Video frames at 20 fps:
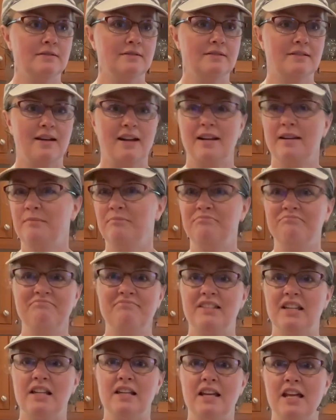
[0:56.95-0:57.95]
kind of
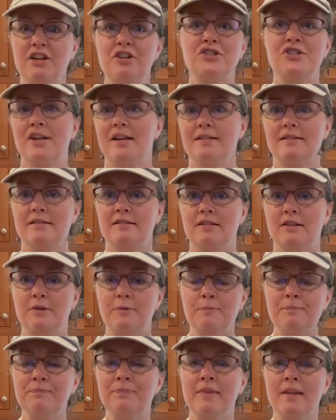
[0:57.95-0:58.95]
energizes you.
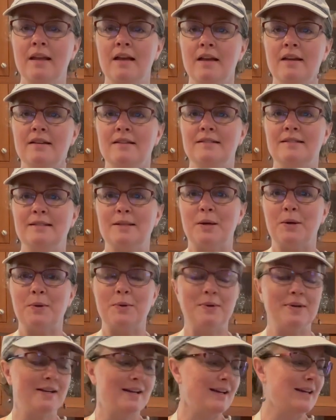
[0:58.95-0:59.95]

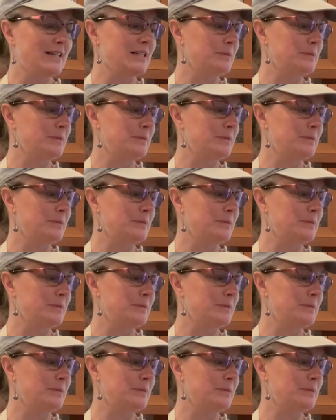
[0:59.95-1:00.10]
So it's